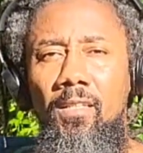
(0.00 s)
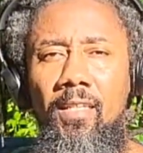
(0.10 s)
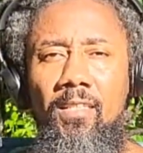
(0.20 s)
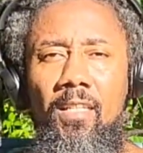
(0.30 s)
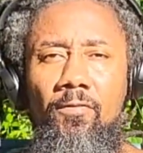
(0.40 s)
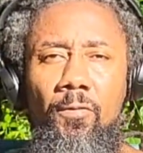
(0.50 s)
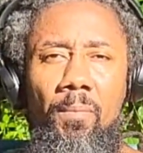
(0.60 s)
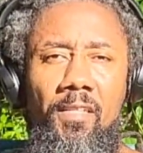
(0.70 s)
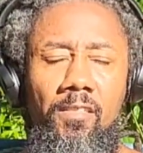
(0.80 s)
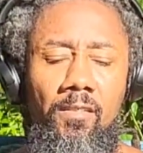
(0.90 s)
collecting
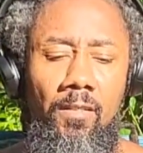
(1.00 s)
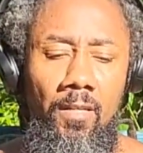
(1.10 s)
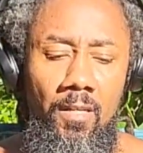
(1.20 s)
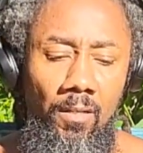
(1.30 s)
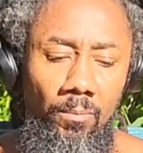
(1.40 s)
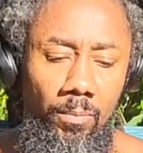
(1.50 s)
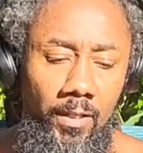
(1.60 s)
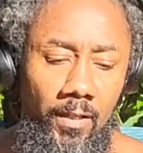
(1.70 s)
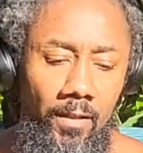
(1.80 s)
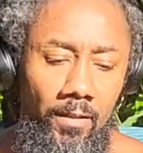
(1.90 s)
information.
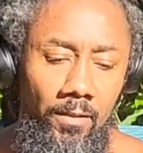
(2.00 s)
But